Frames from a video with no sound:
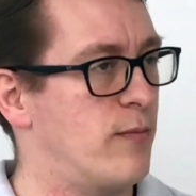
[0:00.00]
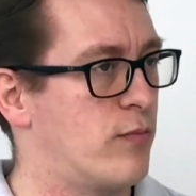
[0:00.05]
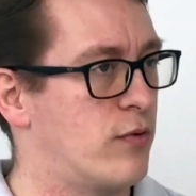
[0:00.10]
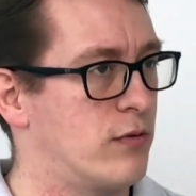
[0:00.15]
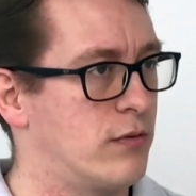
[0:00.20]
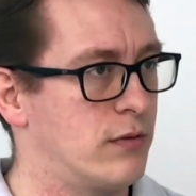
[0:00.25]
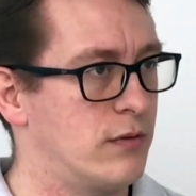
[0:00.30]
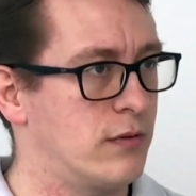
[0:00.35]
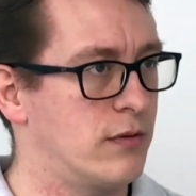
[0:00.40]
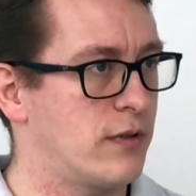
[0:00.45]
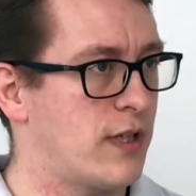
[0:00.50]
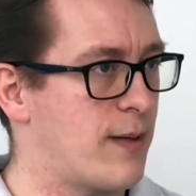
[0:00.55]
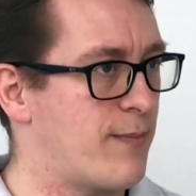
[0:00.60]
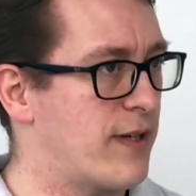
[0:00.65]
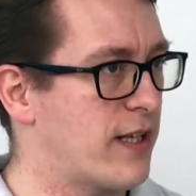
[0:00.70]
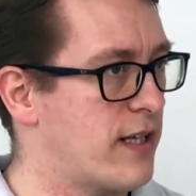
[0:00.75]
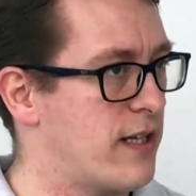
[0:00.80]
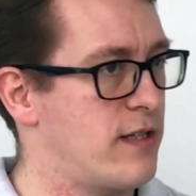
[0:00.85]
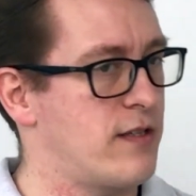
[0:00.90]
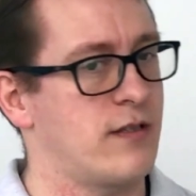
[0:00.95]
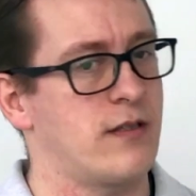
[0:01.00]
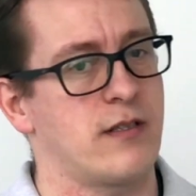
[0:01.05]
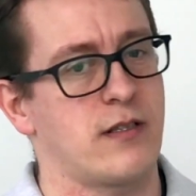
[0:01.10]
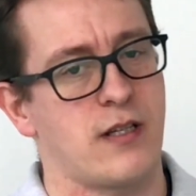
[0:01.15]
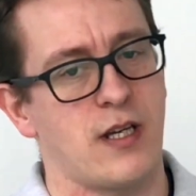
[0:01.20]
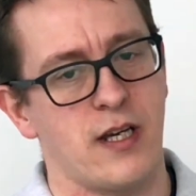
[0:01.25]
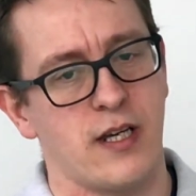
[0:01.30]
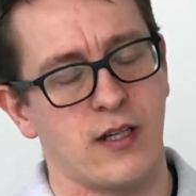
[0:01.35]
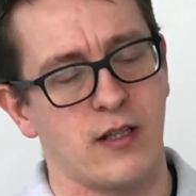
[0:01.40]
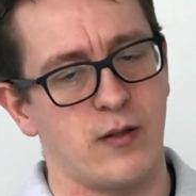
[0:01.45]
broad application
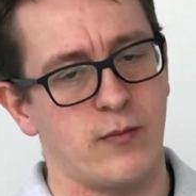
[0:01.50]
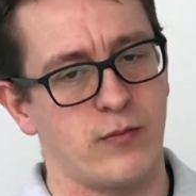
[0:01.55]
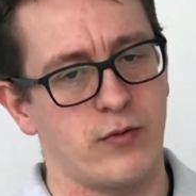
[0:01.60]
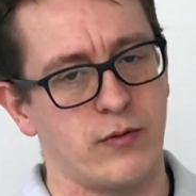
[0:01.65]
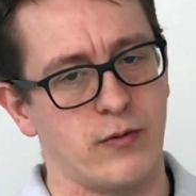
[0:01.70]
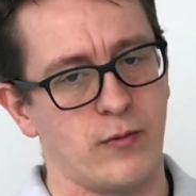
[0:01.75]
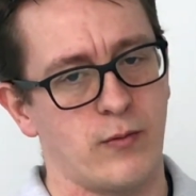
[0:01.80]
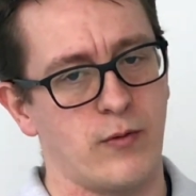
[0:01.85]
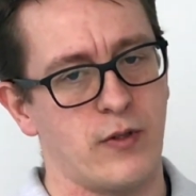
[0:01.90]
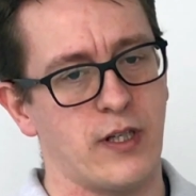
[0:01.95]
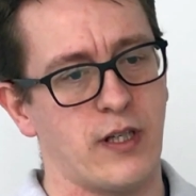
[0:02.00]
stack and a broad